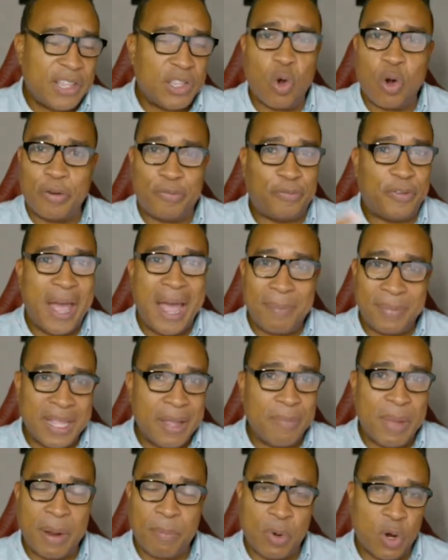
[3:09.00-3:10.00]
or family
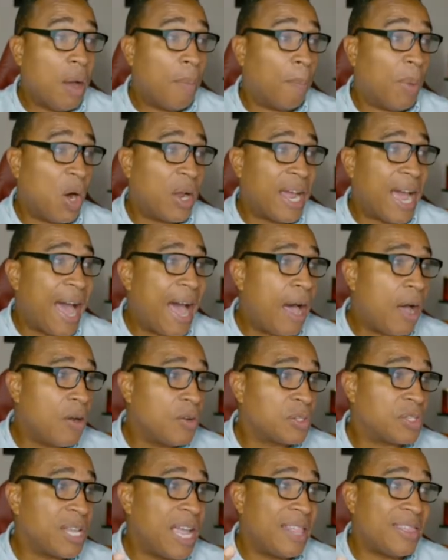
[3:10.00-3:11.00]
member bought a
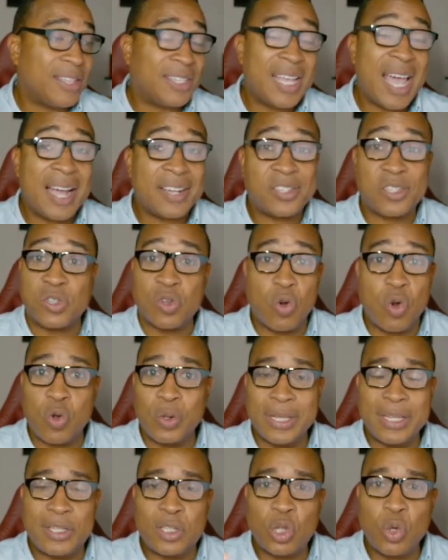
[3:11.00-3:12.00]
house and the taxes are
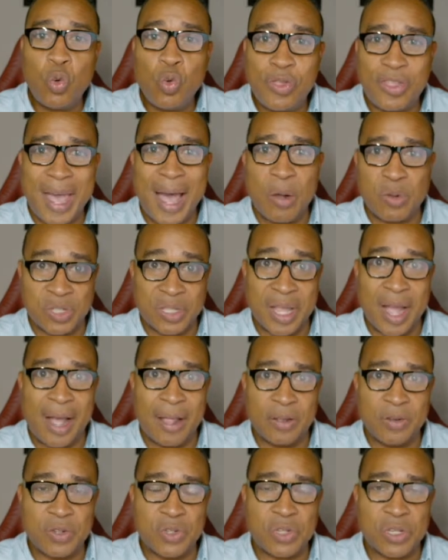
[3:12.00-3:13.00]
only
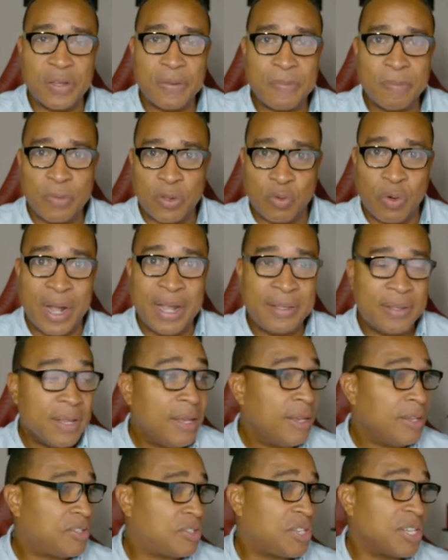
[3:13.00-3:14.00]
$2,000, right?
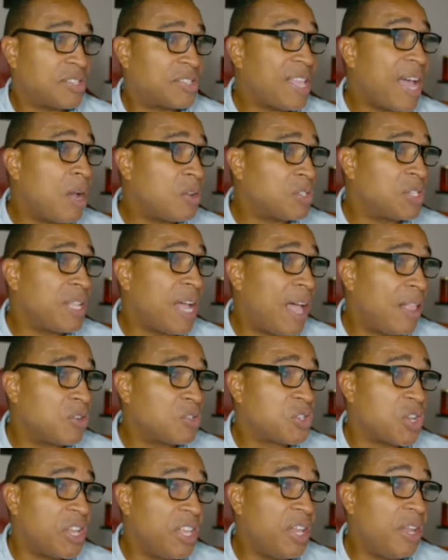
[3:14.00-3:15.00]

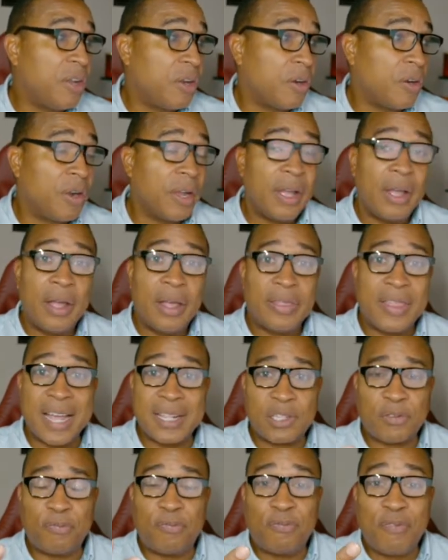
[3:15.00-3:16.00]
$6,000 a year,
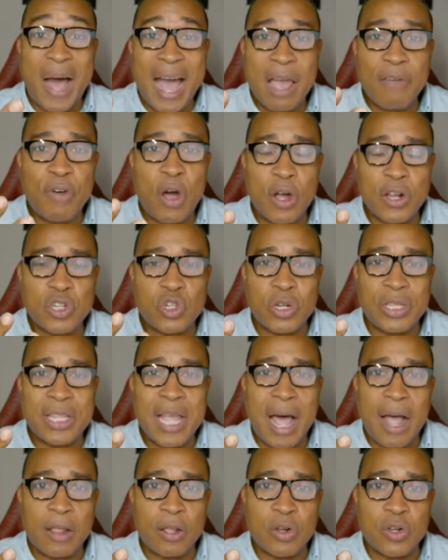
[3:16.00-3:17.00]
that's
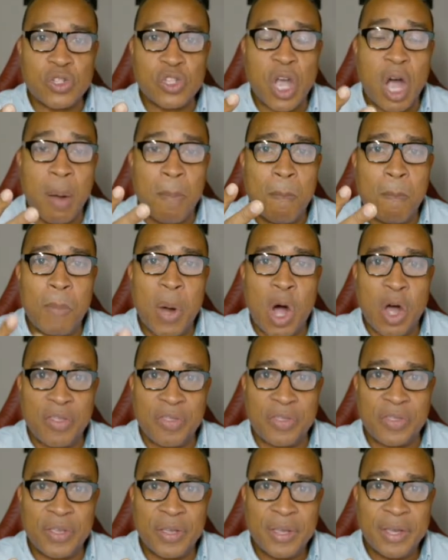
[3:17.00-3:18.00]
$500 a
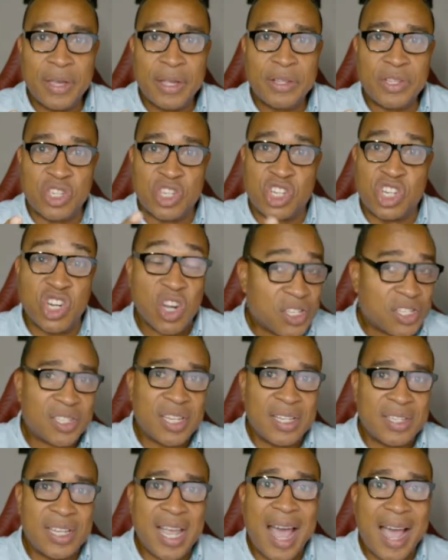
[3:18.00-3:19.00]
month just
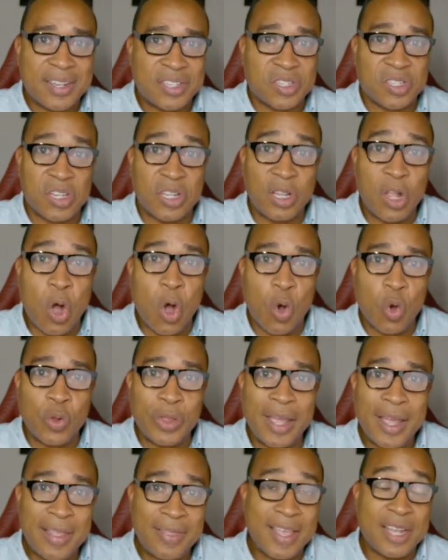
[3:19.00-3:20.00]
in taxes
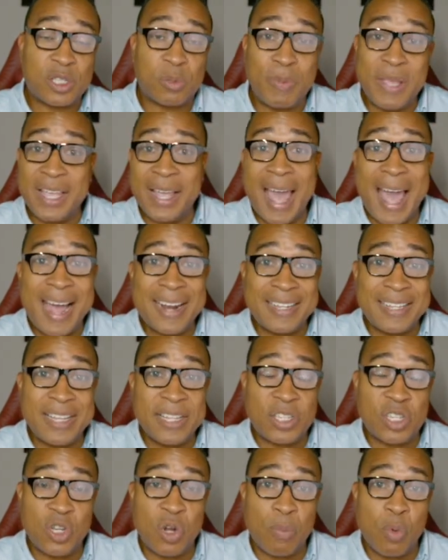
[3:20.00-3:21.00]
alone that's being added
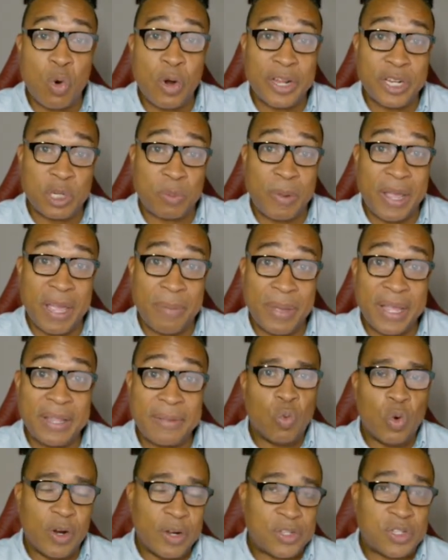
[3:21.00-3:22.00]
into your mortgage payment.
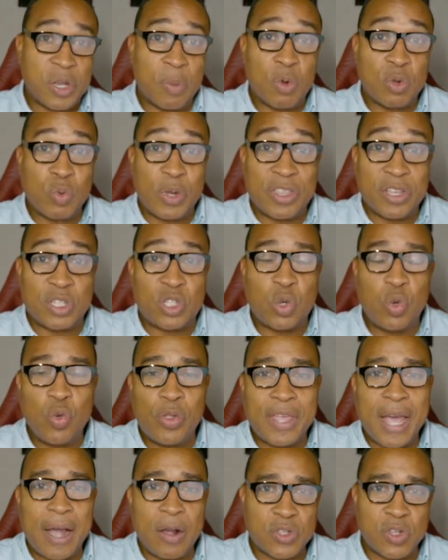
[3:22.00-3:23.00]
Whereas someone with a
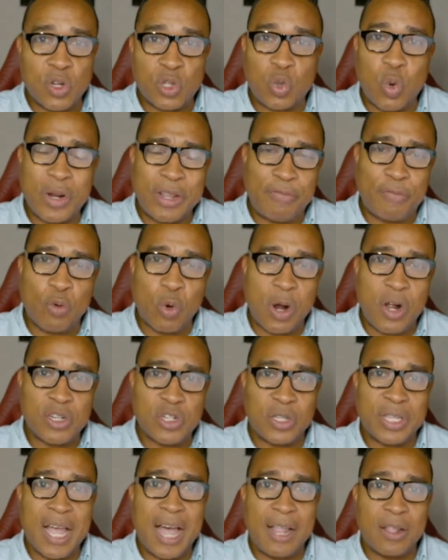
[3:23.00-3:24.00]
$2,000 or
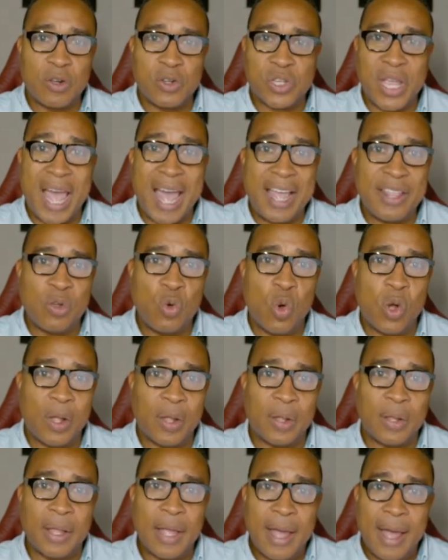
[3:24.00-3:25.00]
$2,400
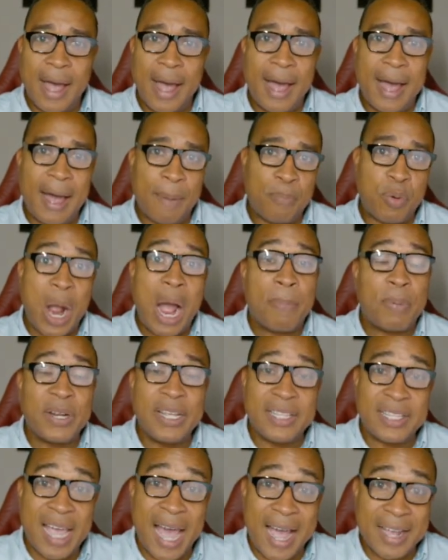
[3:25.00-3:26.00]
annual
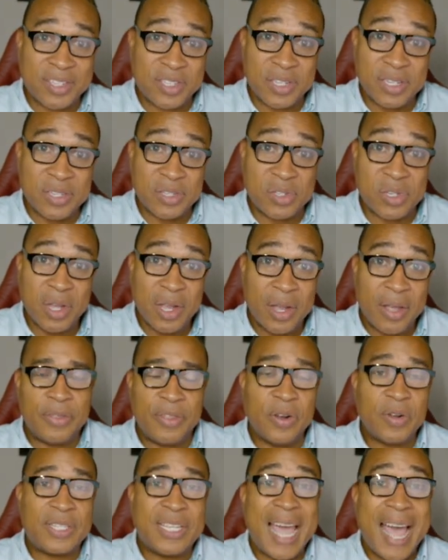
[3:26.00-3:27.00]
property taxes,
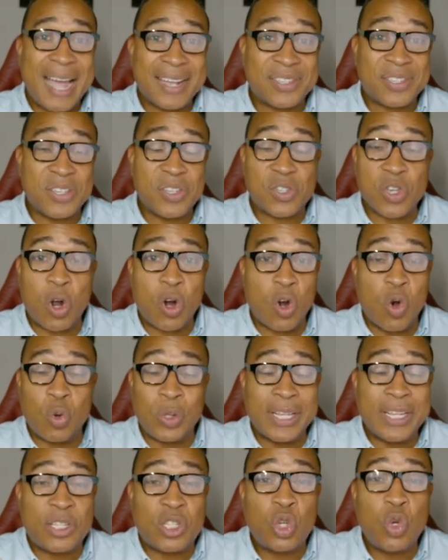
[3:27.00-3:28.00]
their taxes are
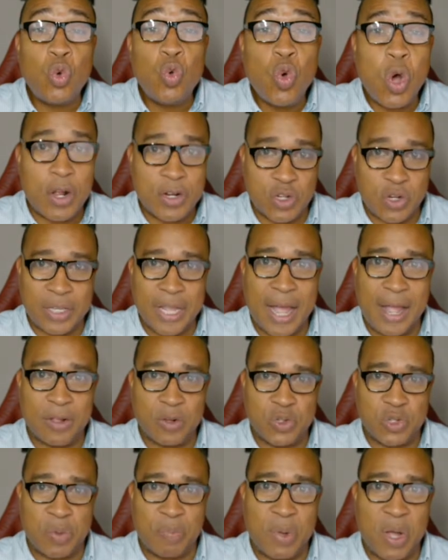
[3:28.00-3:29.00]
only
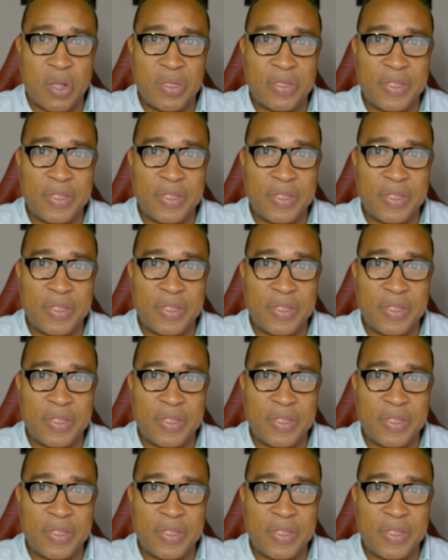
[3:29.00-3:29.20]
$200 a month.